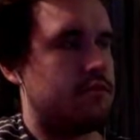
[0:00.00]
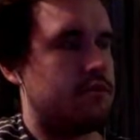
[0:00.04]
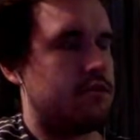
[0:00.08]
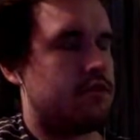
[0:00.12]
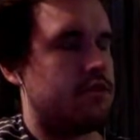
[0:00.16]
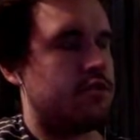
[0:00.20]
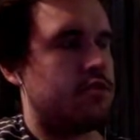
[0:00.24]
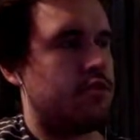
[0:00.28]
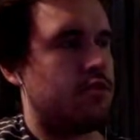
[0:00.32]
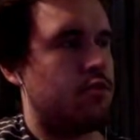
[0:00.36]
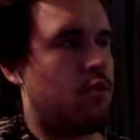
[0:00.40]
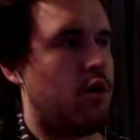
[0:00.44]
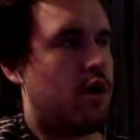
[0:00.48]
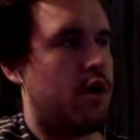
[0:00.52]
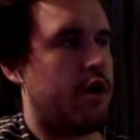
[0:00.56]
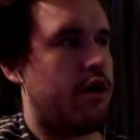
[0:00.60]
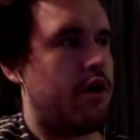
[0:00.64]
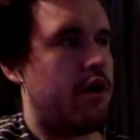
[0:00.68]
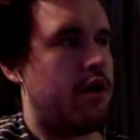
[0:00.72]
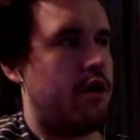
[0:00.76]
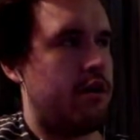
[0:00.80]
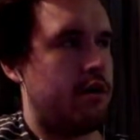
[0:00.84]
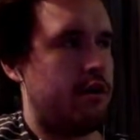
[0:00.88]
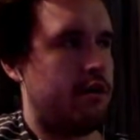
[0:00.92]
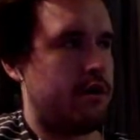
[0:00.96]
So why
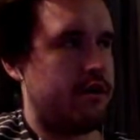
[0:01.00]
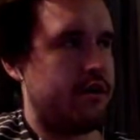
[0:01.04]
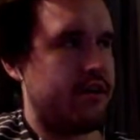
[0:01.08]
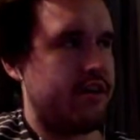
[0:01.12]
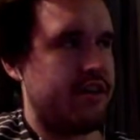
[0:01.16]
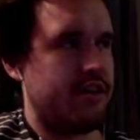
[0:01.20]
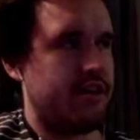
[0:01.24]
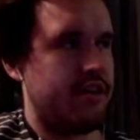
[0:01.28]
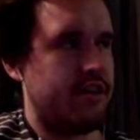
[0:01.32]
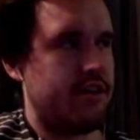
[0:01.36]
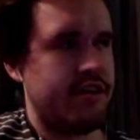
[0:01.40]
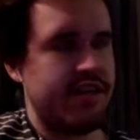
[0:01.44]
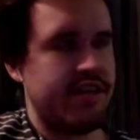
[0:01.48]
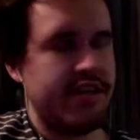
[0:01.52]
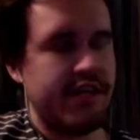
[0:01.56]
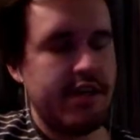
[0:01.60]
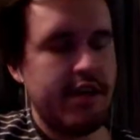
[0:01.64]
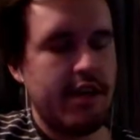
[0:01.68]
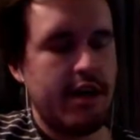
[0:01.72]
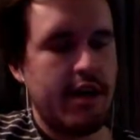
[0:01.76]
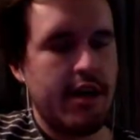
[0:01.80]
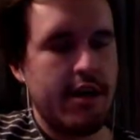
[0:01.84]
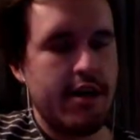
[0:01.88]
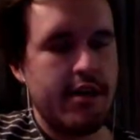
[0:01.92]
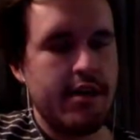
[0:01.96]
not
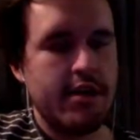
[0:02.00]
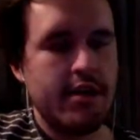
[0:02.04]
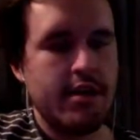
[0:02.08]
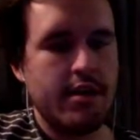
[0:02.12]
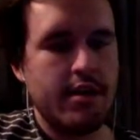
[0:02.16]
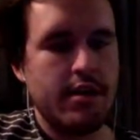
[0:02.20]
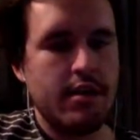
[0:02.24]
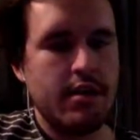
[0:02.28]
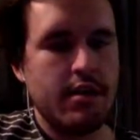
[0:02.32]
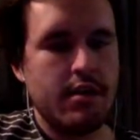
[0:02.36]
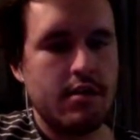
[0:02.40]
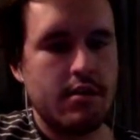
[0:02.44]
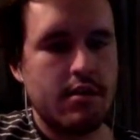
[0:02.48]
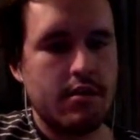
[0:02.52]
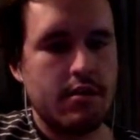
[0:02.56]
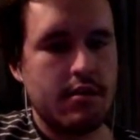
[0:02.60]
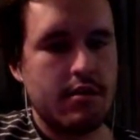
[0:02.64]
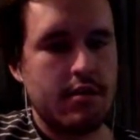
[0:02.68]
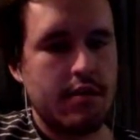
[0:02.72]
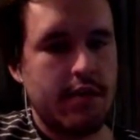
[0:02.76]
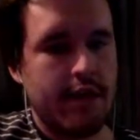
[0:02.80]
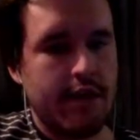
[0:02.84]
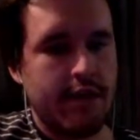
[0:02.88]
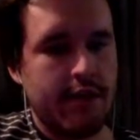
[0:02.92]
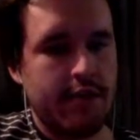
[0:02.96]
EIE?
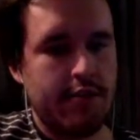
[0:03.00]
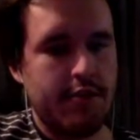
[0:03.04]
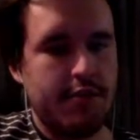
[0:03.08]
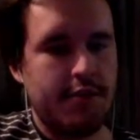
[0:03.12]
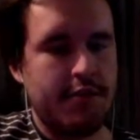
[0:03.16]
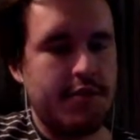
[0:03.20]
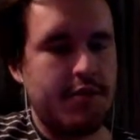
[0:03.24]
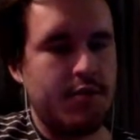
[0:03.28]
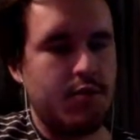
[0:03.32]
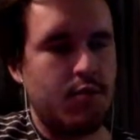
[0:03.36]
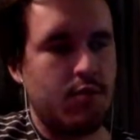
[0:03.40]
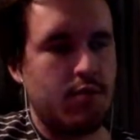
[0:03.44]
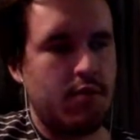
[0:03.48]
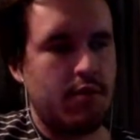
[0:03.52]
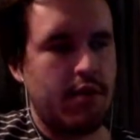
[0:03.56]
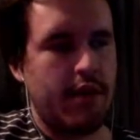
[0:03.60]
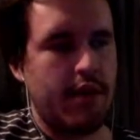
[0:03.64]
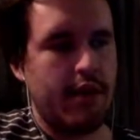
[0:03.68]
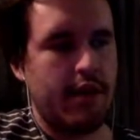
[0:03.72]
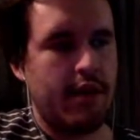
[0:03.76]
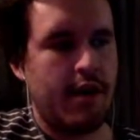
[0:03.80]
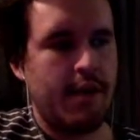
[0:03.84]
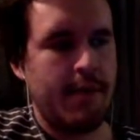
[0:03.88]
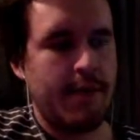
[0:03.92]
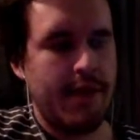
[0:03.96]
I could have
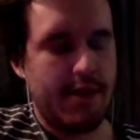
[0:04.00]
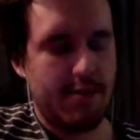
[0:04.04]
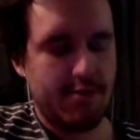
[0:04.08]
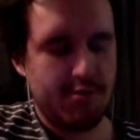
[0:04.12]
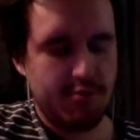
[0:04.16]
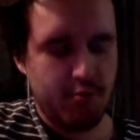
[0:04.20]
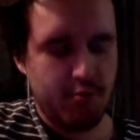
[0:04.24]
like I mean